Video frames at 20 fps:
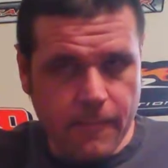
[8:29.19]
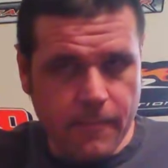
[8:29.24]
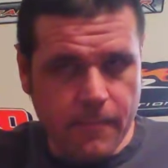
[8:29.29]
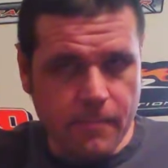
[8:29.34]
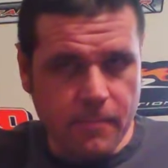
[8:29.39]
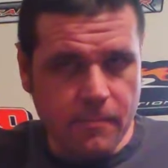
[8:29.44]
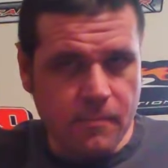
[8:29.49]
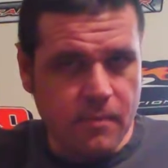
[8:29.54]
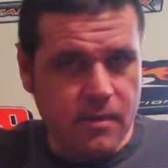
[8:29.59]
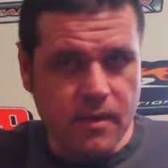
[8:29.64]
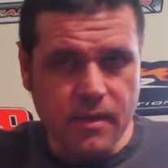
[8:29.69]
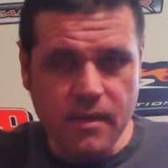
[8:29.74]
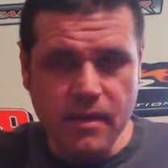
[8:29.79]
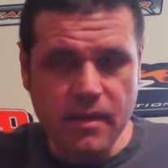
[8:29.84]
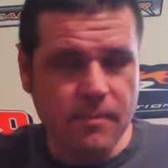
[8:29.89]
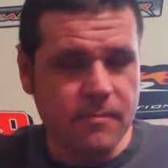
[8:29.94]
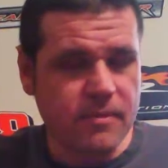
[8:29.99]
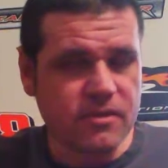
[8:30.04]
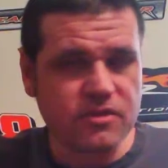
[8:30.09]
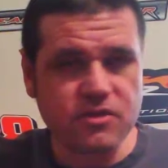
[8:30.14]

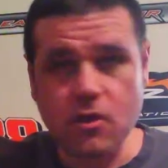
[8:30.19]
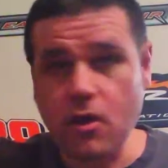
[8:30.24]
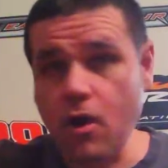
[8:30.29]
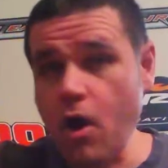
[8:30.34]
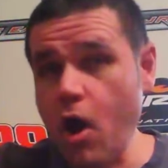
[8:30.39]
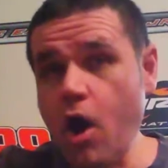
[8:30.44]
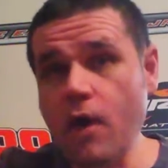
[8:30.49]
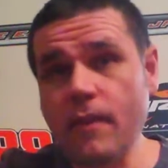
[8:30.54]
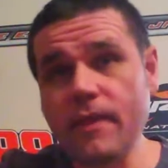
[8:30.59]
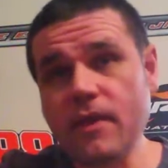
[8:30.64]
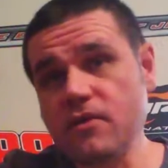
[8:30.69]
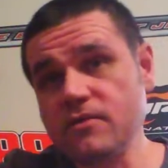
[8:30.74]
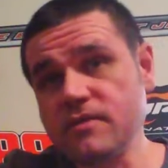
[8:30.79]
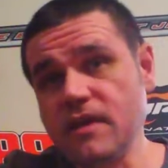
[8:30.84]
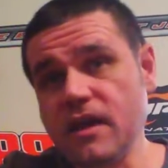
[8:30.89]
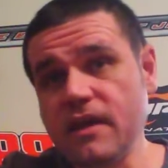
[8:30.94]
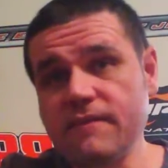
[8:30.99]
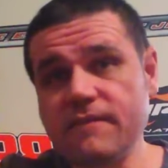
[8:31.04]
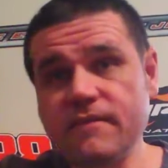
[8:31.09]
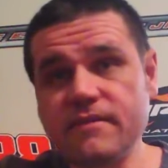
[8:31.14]
Make sure all the air is
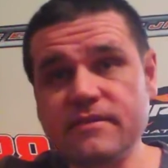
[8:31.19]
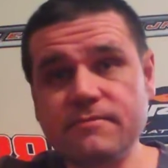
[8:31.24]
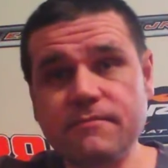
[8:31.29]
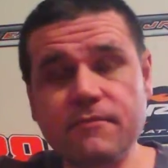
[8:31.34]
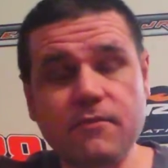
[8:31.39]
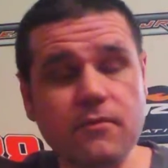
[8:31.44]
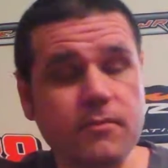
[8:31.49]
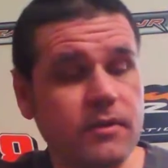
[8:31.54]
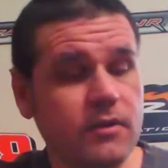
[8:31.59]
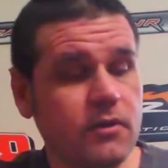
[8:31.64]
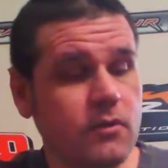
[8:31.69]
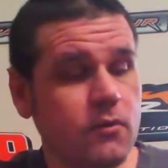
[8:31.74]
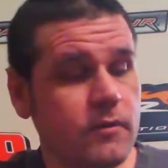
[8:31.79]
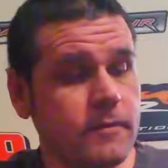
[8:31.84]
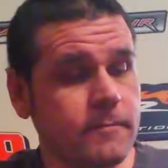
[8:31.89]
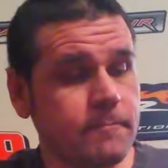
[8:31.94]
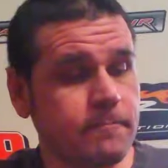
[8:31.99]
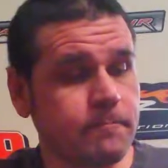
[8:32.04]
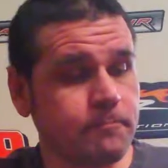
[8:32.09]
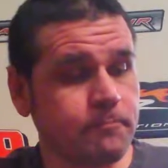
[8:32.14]
out of this before we do it.
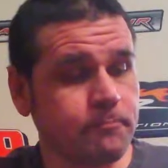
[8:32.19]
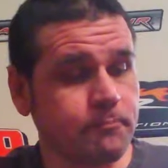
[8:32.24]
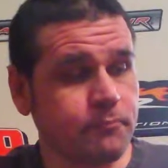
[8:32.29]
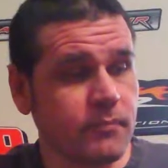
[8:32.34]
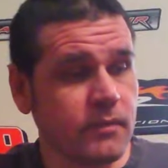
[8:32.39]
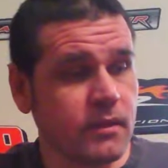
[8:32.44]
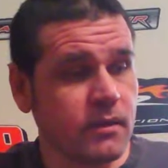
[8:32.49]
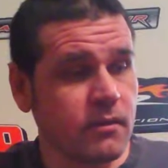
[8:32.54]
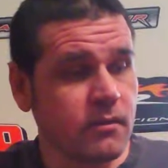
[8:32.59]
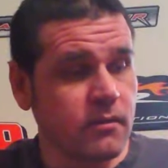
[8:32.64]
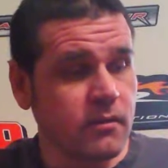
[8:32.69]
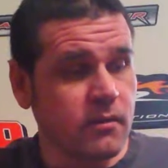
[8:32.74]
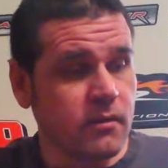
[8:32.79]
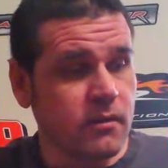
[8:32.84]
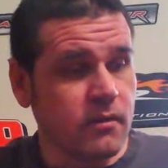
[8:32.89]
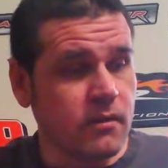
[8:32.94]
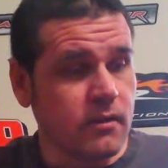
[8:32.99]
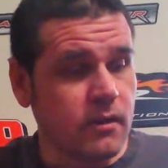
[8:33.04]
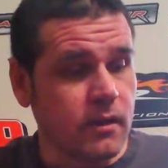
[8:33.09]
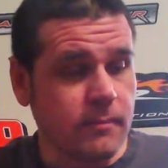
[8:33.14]

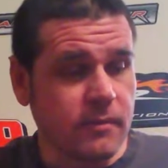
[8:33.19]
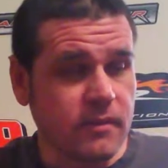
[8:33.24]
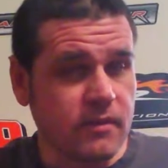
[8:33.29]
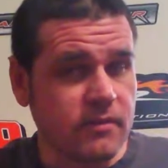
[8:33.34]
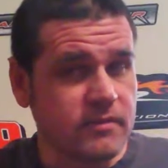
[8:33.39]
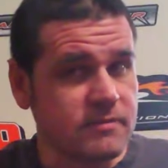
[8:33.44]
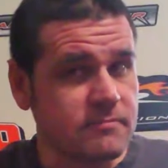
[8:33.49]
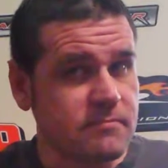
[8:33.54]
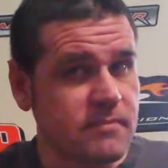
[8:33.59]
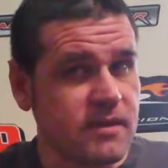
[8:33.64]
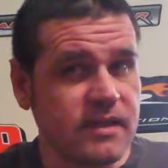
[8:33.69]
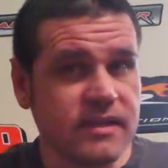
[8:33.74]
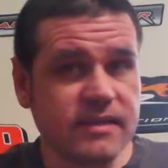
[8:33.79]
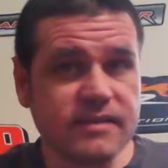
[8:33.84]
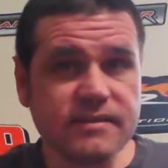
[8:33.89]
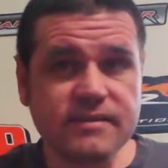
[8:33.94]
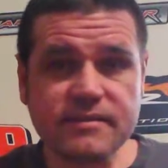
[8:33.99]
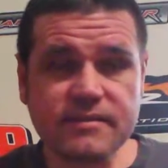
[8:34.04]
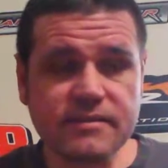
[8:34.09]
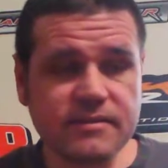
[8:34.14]
There's many
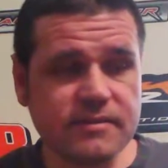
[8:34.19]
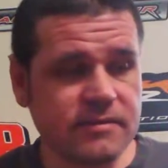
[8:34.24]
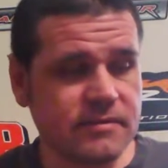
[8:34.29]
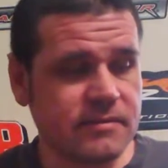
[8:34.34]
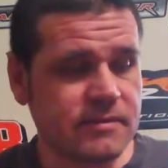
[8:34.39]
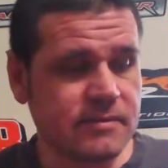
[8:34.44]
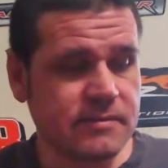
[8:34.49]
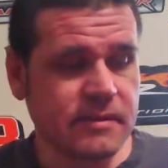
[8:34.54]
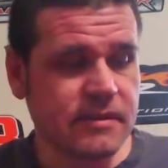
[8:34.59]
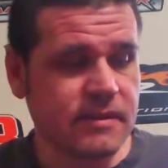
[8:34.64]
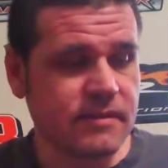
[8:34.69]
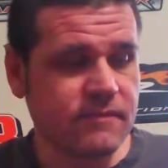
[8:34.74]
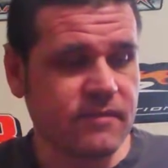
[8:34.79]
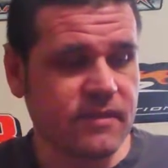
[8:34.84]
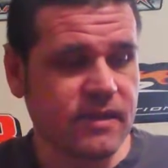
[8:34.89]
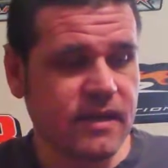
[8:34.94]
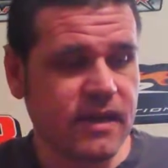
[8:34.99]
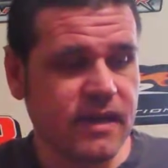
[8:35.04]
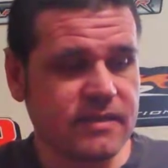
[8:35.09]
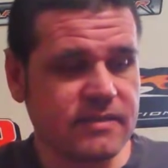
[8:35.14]
different
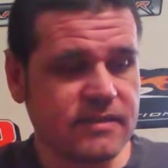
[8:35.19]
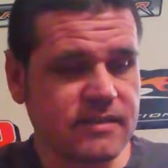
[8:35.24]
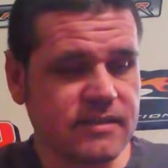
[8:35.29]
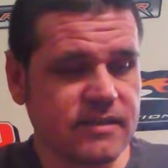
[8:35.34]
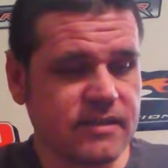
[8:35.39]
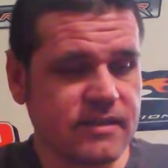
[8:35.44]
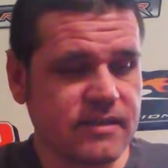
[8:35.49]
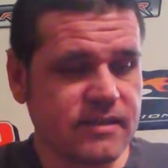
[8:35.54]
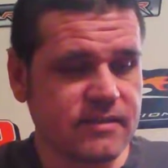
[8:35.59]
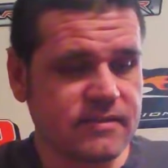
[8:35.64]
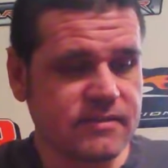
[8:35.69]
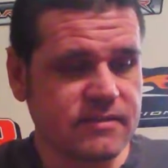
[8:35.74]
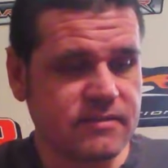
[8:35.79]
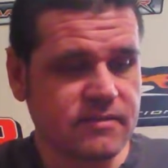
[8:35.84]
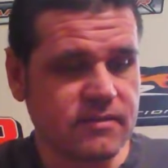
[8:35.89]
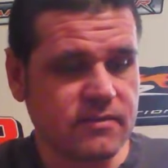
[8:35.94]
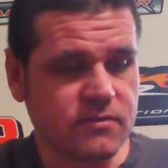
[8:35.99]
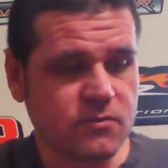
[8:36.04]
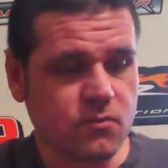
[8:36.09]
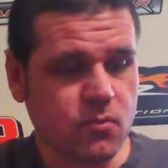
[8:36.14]
kinds of these.
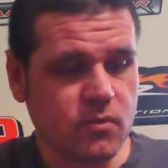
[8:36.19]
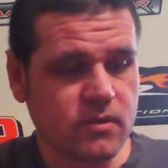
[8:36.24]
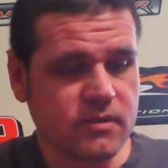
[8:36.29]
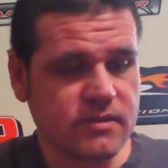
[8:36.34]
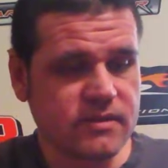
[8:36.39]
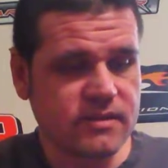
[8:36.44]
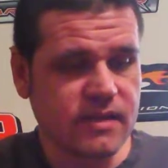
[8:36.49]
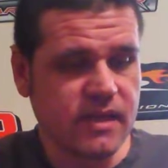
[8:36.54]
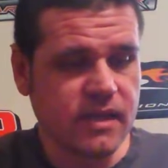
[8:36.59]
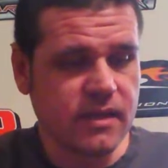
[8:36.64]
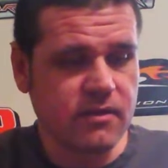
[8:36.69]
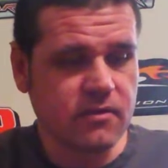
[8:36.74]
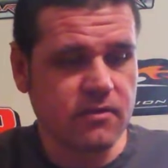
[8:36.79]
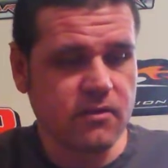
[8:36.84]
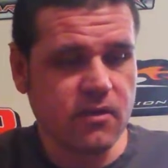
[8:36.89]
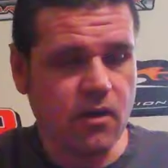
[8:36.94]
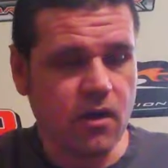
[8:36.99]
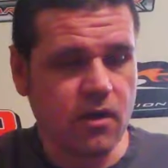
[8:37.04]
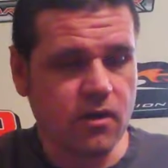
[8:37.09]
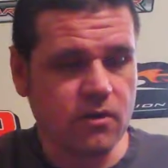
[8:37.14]
There's ones that
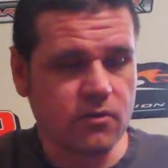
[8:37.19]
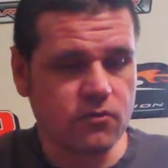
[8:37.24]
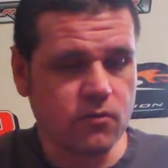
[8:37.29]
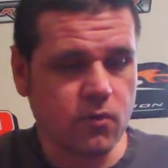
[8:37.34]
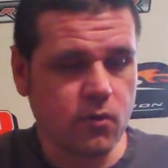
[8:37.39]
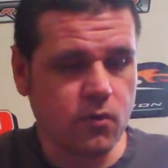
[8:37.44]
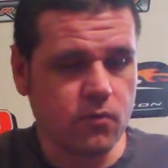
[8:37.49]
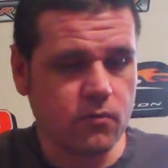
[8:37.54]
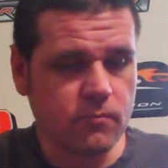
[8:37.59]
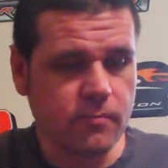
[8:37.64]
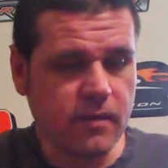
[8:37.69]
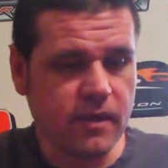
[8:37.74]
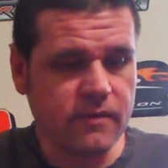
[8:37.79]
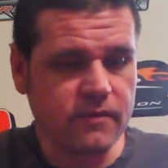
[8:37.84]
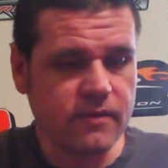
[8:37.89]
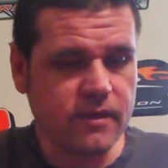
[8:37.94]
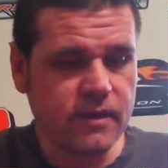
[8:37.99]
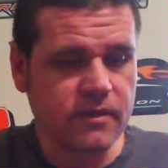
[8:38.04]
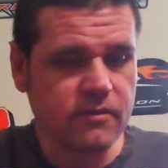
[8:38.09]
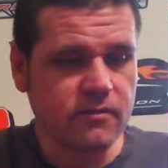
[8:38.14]
are controlled by
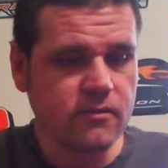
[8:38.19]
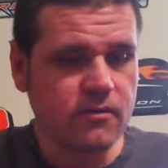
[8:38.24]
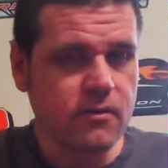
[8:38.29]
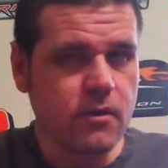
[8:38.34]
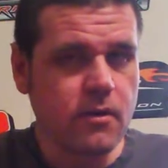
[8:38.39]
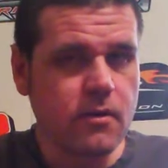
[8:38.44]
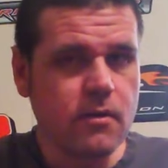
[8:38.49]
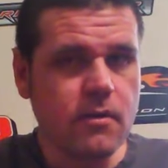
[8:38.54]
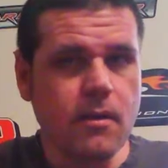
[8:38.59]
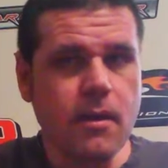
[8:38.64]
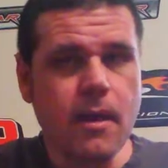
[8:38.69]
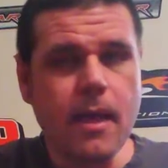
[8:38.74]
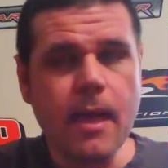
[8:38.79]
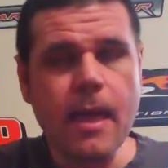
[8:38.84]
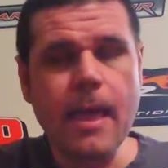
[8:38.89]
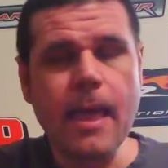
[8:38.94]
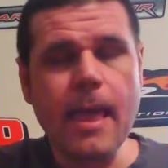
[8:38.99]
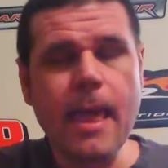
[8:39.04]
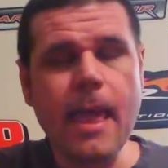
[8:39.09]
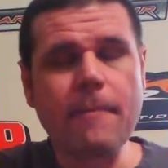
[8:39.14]
the
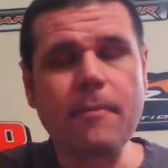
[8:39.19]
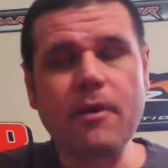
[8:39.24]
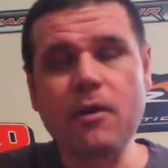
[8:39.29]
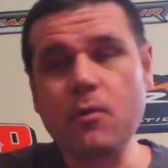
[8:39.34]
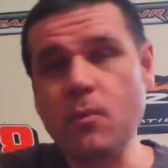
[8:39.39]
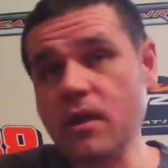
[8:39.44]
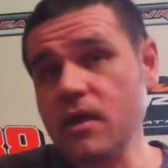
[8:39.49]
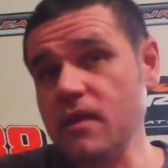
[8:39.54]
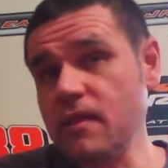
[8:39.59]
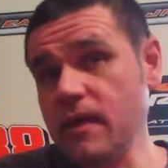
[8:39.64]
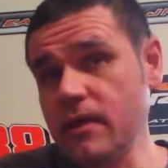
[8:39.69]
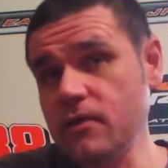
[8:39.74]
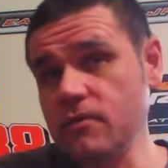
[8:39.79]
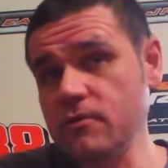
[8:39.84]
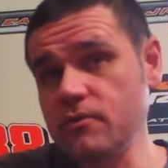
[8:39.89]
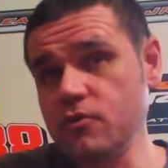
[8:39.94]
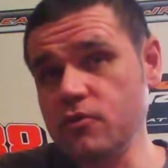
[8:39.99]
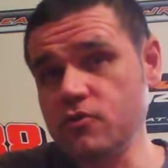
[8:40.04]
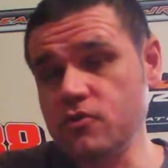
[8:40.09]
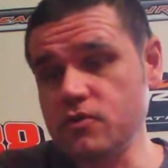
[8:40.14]
regulator.
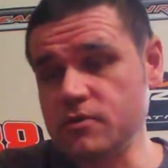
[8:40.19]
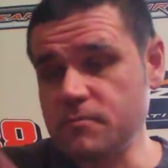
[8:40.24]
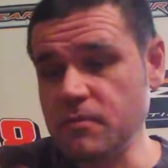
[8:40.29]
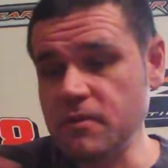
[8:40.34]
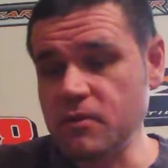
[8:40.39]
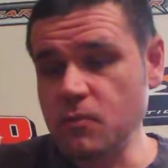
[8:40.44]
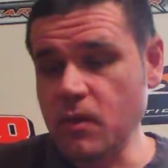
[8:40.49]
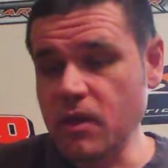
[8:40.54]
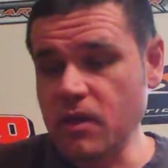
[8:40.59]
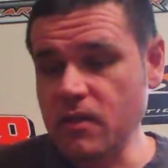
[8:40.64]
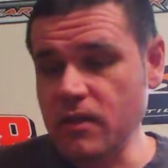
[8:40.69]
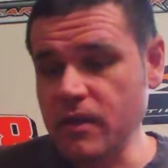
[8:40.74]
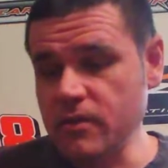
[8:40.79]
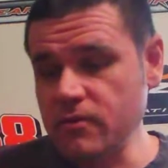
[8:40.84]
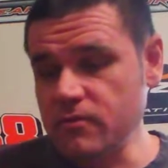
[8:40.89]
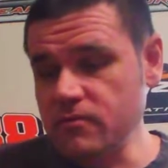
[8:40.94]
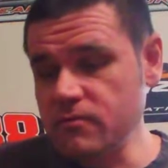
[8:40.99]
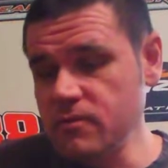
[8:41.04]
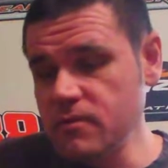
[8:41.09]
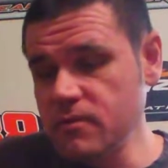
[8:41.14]
You just put the
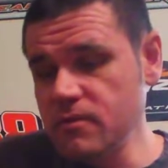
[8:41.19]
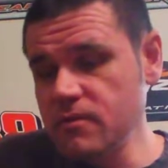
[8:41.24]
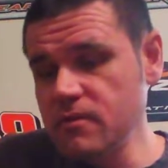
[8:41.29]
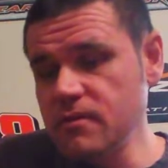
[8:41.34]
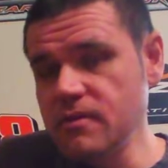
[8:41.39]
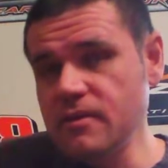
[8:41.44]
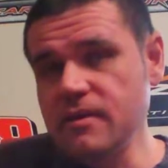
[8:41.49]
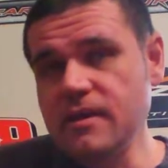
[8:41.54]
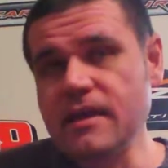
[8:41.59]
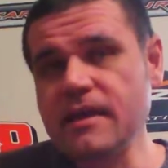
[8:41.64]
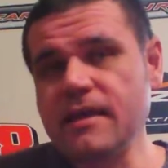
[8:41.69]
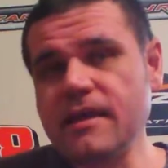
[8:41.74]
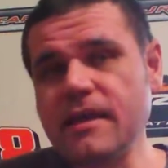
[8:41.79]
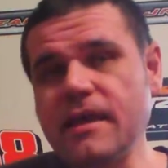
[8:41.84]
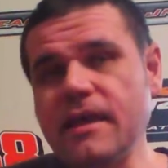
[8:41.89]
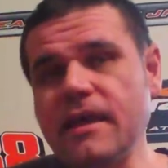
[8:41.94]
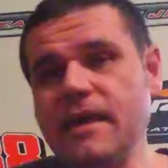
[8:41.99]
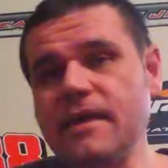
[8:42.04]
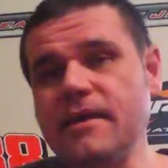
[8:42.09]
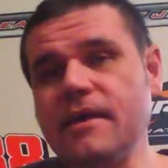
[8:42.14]
regulator
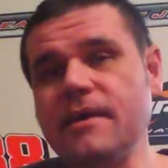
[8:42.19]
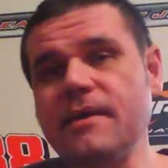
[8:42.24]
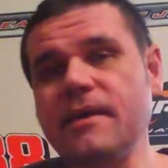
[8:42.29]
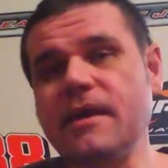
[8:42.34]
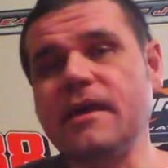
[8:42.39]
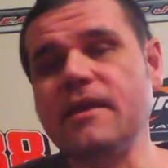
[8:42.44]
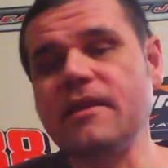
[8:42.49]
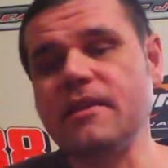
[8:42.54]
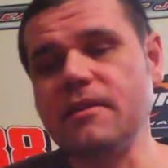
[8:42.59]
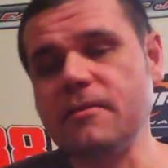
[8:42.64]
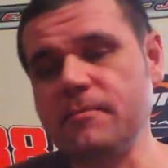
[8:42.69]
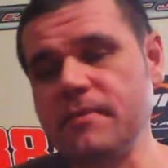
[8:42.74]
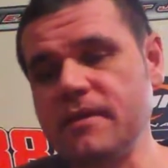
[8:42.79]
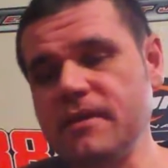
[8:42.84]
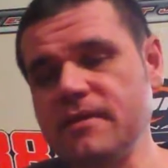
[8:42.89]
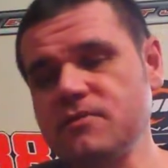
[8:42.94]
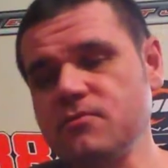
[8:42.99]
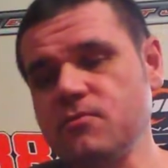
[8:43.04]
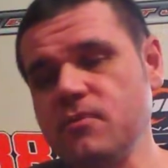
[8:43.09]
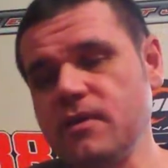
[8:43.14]
in a
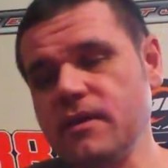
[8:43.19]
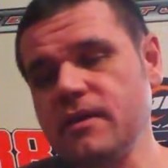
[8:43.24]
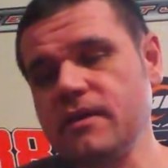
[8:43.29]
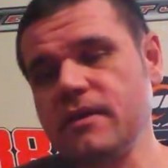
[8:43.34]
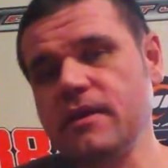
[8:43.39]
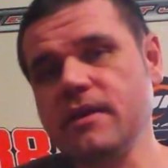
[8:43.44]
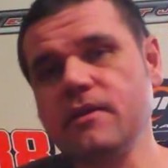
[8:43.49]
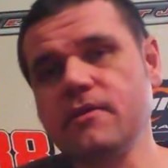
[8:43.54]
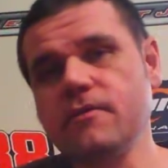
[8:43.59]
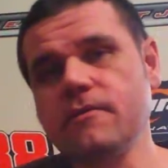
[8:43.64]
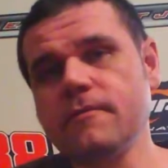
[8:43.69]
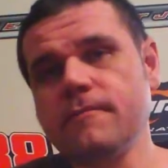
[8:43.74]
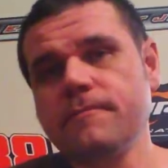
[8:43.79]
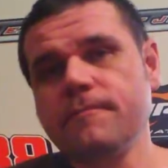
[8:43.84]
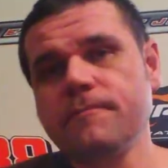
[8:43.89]
piece right here,